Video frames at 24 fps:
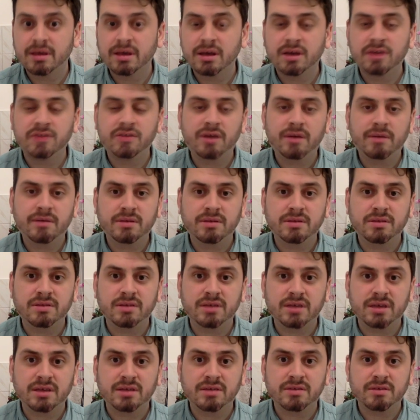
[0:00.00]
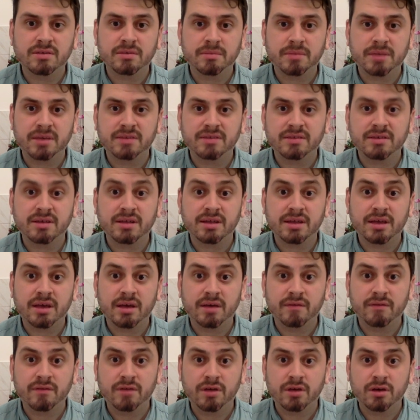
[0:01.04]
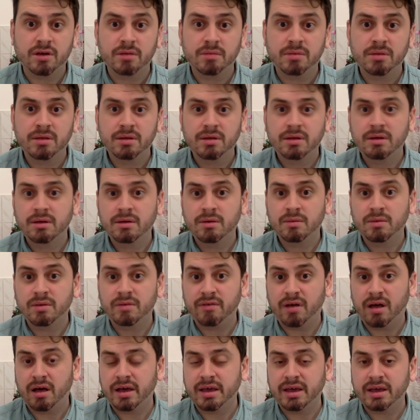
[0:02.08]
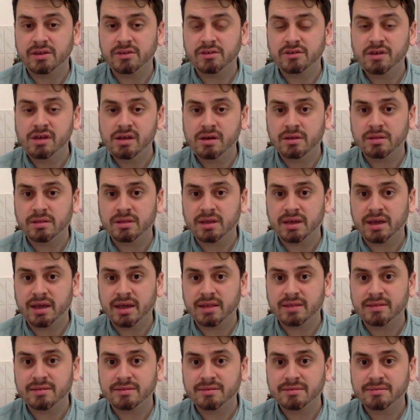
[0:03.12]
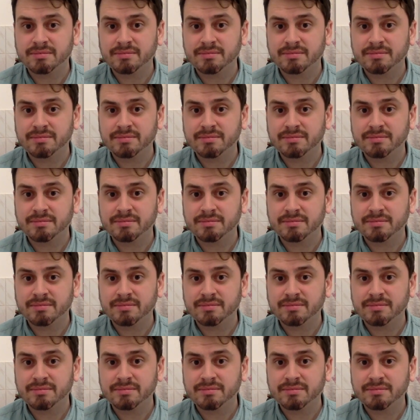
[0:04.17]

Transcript: A gerund is basically a verb with ing on the end.